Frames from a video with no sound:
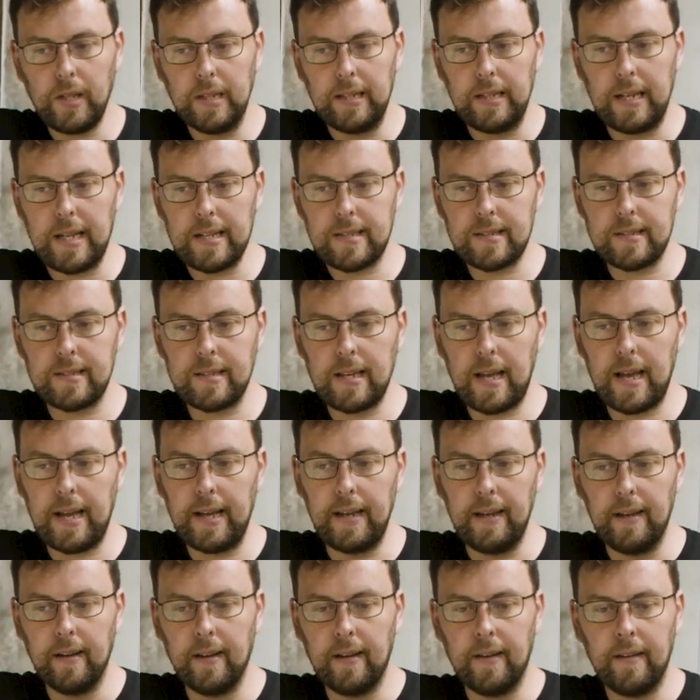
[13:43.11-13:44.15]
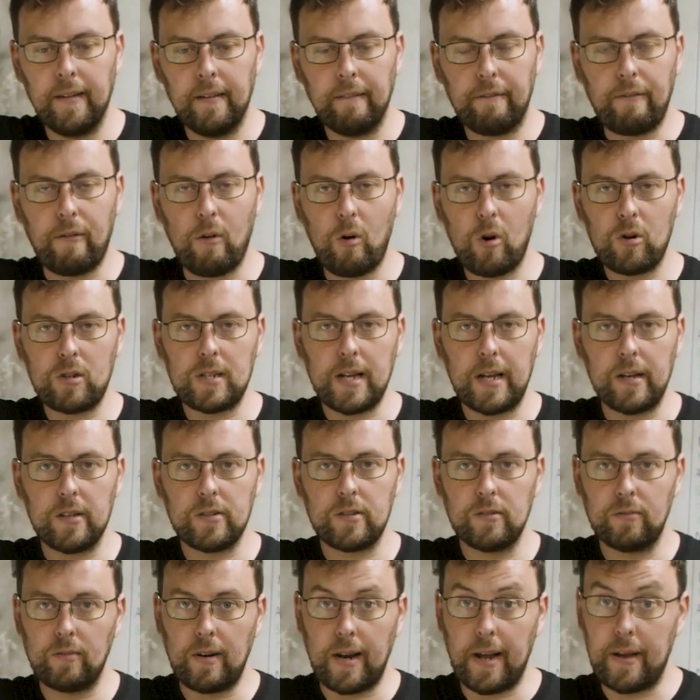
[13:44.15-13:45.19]
let's say,
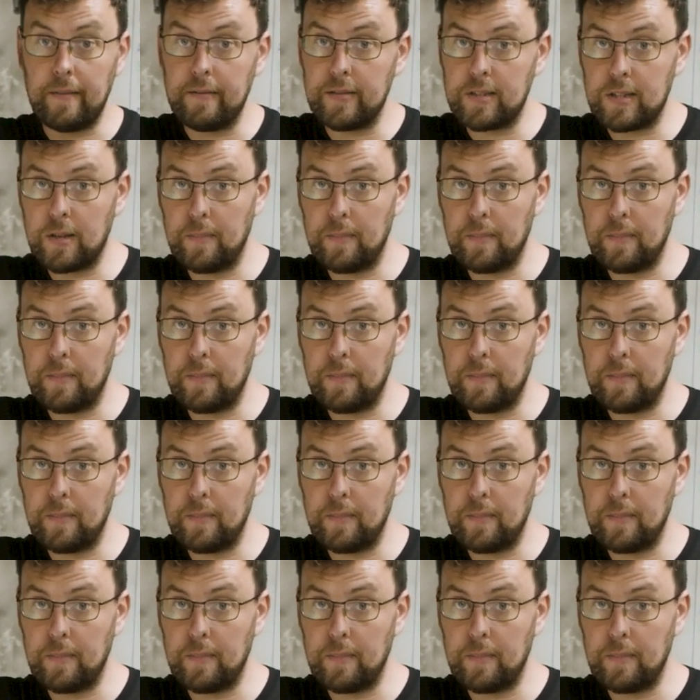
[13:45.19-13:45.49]
4,000 revs